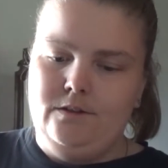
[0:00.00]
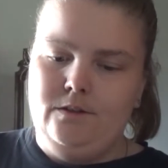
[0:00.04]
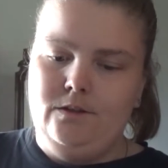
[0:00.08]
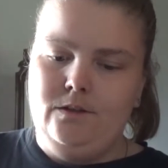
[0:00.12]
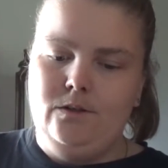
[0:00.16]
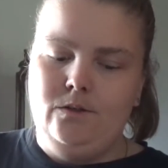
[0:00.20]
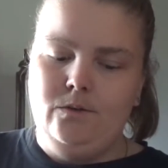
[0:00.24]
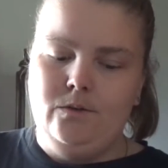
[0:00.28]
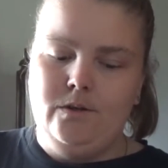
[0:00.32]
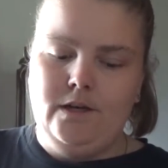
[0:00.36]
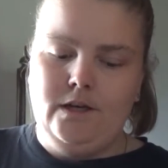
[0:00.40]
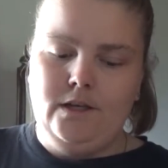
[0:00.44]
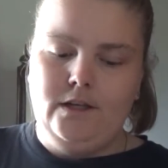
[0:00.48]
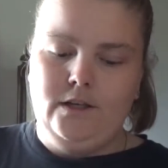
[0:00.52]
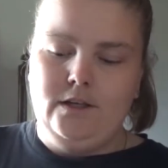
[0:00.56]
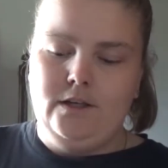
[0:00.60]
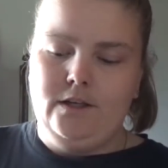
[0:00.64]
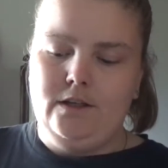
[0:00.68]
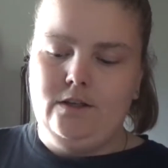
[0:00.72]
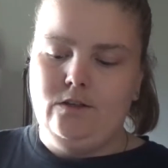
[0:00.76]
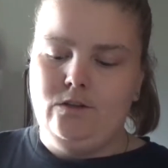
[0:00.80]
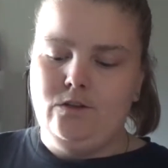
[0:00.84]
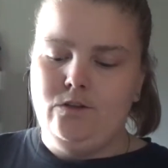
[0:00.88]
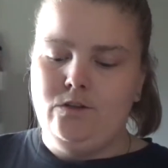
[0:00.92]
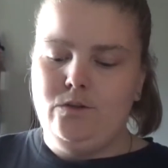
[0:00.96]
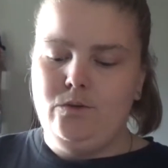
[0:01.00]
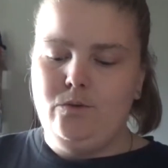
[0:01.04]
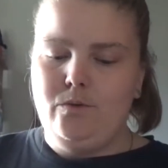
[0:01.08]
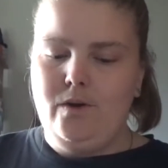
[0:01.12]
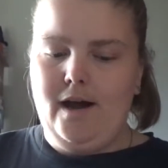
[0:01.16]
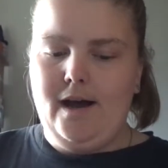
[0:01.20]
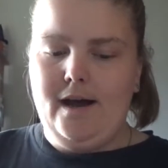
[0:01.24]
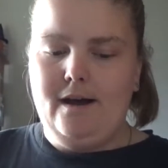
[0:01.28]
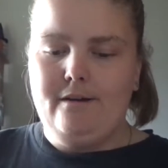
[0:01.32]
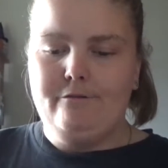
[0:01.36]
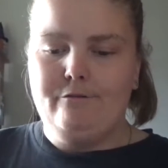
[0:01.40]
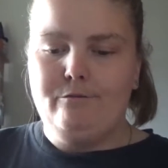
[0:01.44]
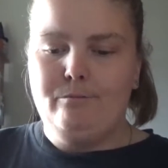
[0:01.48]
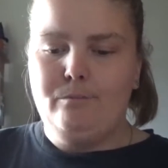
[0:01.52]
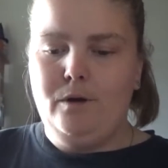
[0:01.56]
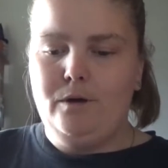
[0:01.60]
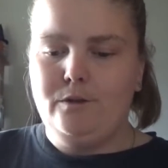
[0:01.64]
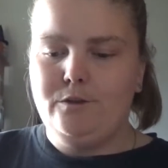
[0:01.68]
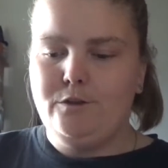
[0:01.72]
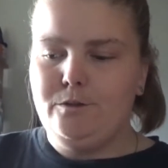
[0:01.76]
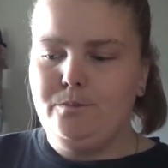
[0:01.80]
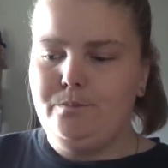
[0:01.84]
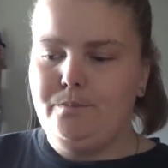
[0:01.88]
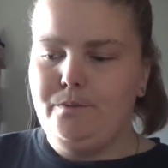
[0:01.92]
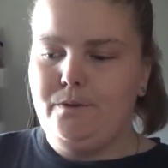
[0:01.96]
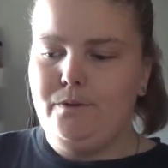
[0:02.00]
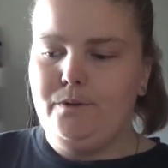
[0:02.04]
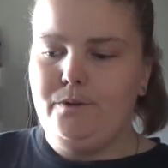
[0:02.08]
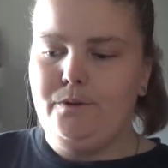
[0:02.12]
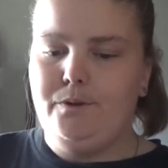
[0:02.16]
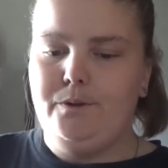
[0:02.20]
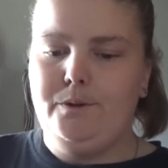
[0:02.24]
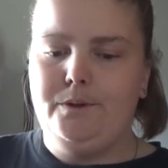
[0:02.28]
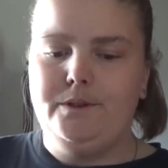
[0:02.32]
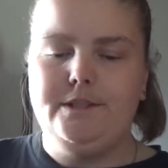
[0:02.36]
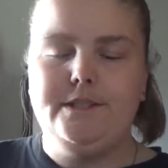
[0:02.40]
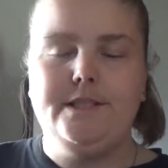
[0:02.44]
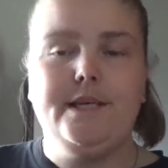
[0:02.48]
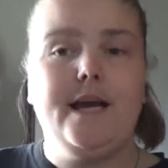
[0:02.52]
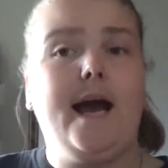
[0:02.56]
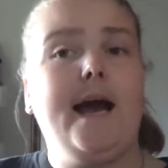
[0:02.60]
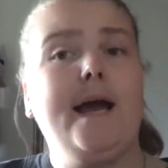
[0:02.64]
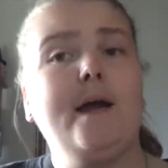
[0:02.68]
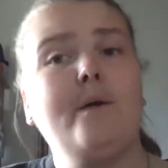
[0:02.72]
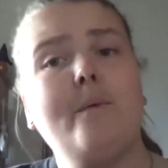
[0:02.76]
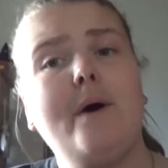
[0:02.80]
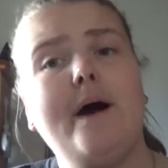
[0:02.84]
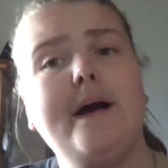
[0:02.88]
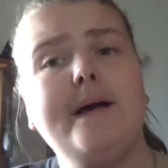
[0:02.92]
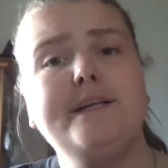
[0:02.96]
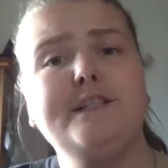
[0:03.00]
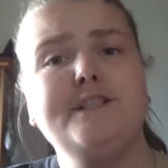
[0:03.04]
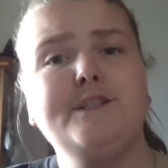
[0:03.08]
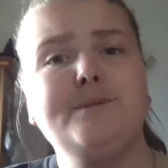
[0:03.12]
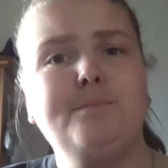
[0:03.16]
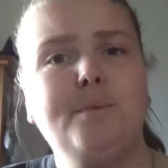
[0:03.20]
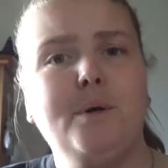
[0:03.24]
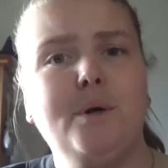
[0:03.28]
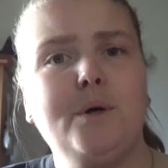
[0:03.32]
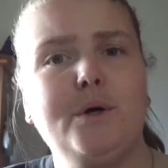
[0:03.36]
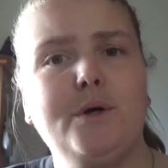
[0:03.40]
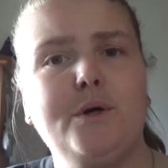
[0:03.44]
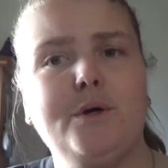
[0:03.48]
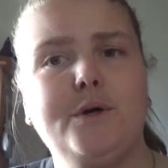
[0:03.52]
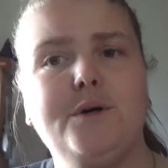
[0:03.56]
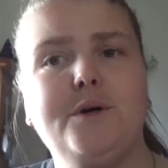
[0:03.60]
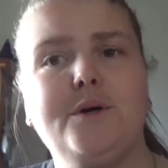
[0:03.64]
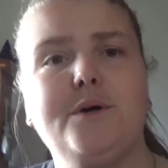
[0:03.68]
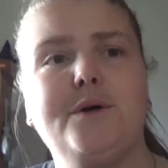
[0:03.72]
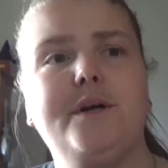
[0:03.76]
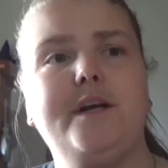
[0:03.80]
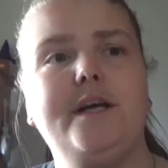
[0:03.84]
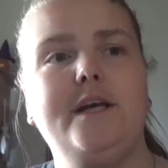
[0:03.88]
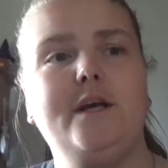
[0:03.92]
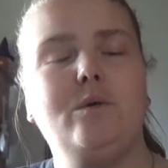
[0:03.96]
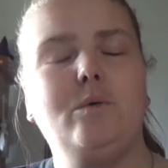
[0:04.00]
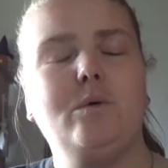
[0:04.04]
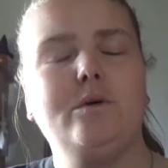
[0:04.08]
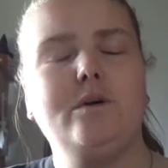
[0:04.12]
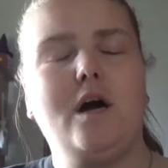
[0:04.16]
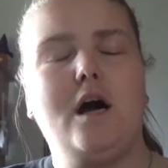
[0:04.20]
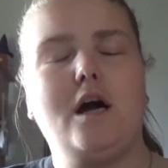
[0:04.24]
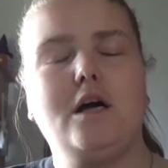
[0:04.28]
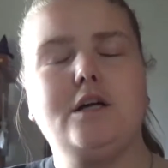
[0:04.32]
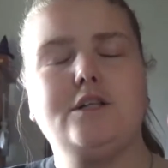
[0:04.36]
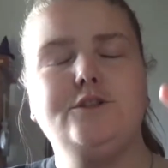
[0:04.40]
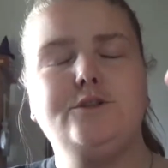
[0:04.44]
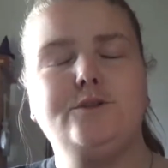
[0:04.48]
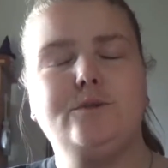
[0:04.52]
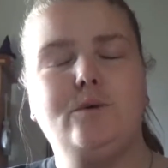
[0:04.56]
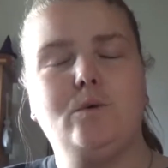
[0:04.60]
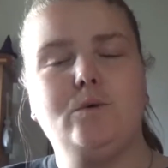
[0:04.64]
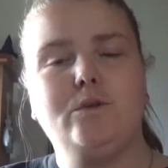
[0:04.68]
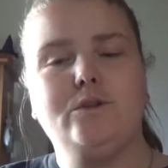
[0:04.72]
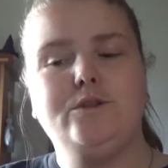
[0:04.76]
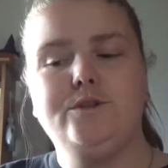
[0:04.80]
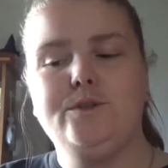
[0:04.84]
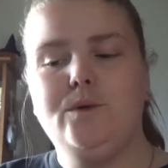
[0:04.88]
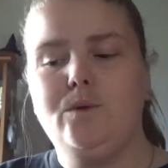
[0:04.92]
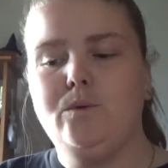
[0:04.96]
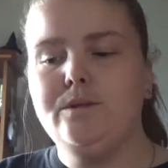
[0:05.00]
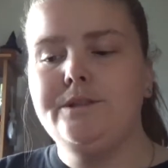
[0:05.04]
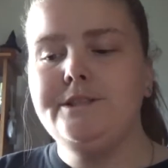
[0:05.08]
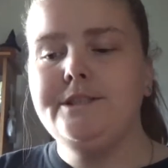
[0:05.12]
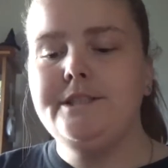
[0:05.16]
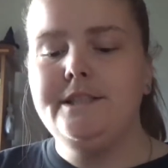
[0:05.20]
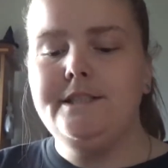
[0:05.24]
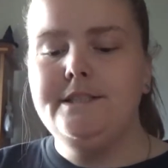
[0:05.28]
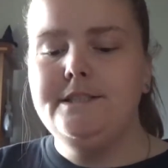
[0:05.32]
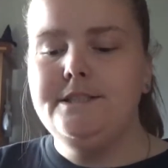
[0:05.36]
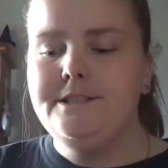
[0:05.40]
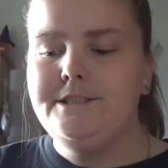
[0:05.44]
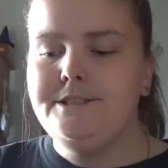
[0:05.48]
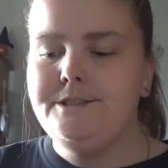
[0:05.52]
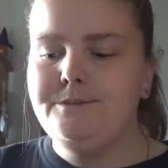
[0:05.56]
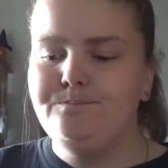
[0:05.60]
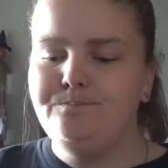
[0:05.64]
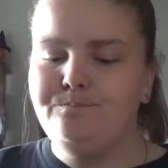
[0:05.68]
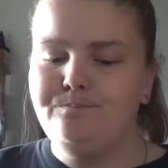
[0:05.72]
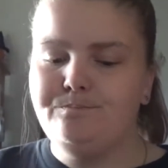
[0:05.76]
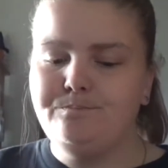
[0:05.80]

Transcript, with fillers: you do have multiple DIYs per equinox or solstice.